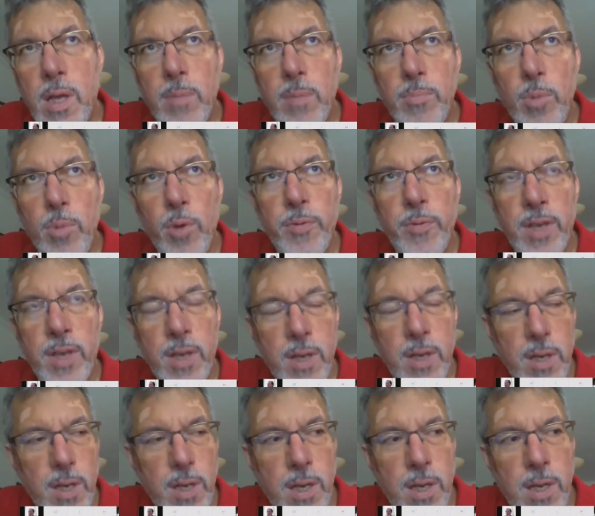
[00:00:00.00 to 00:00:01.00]
moving
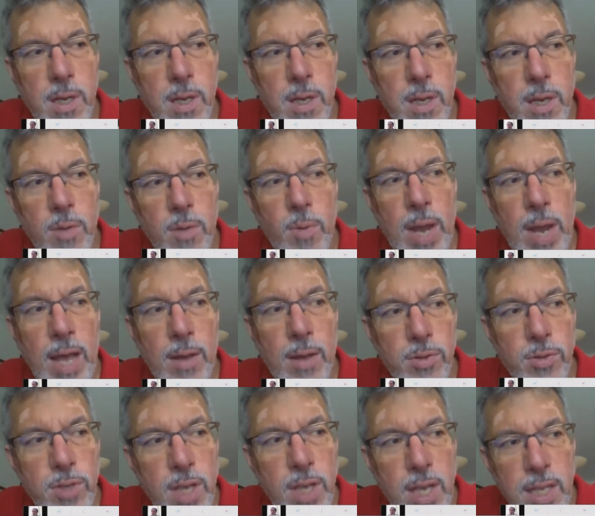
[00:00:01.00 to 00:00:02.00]

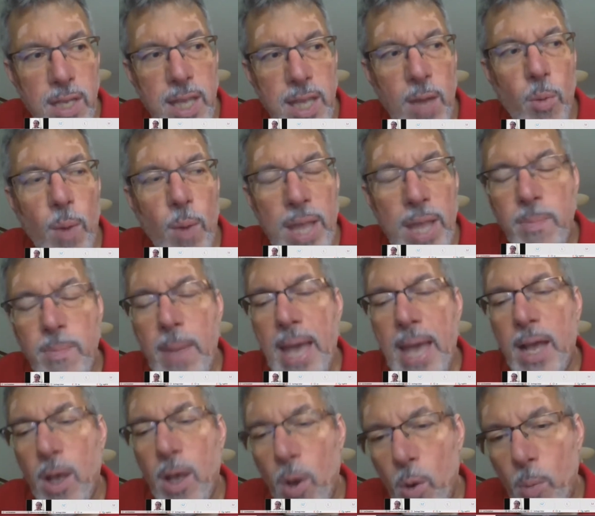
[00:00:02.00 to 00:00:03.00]
around, they went
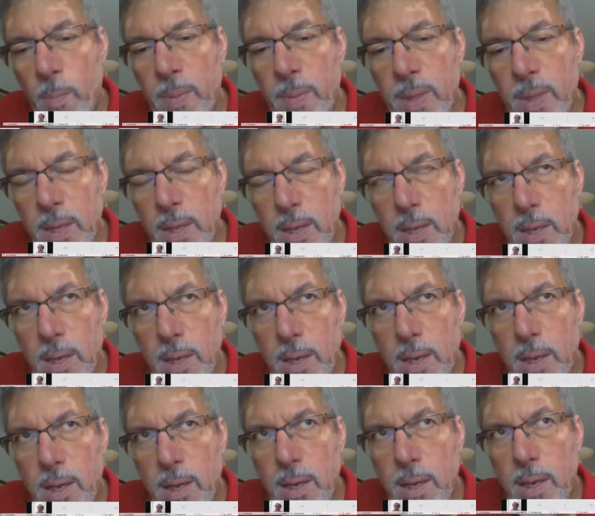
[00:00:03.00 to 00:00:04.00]
back home.
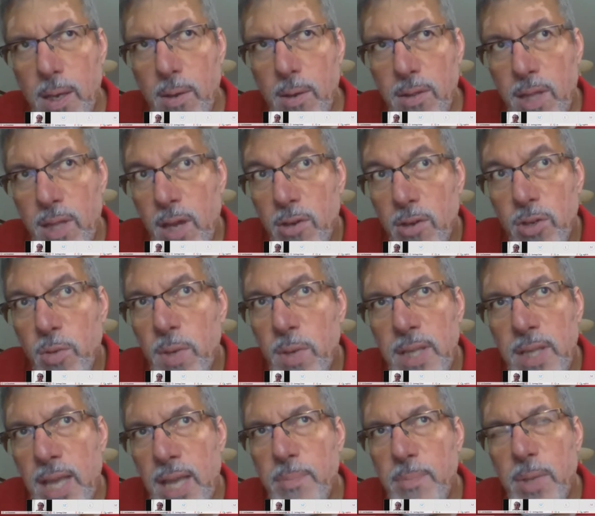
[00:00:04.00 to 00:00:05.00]
They're doing
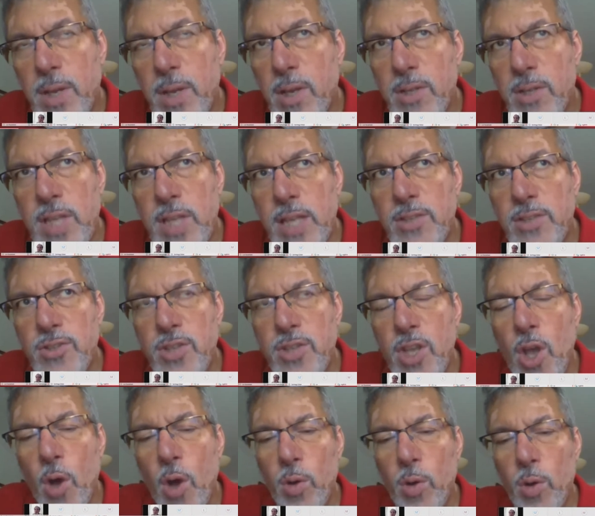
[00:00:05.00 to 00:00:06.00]
that because that's
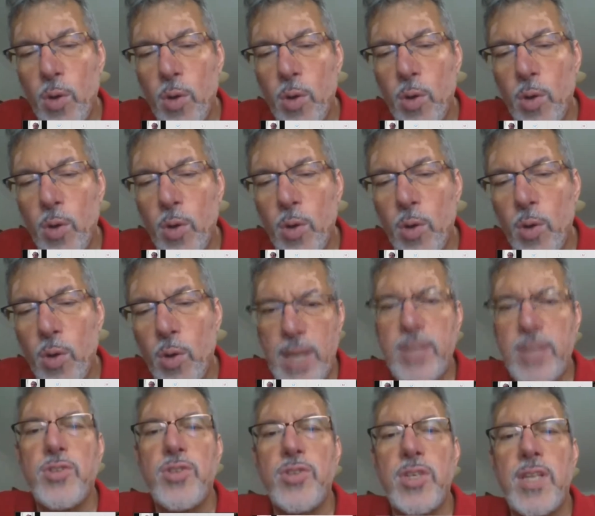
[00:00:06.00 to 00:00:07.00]
the only
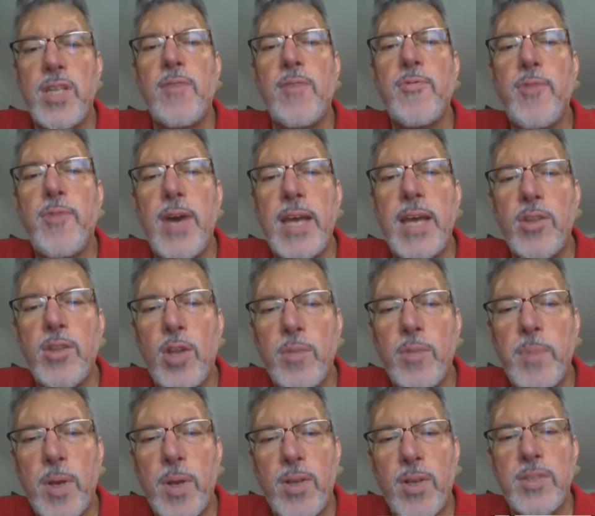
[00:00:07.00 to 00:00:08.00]
strategy they find,
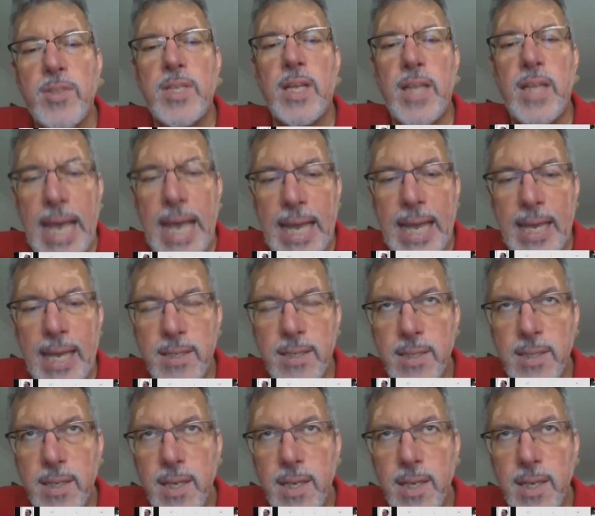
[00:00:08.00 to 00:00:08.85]
not because they like it.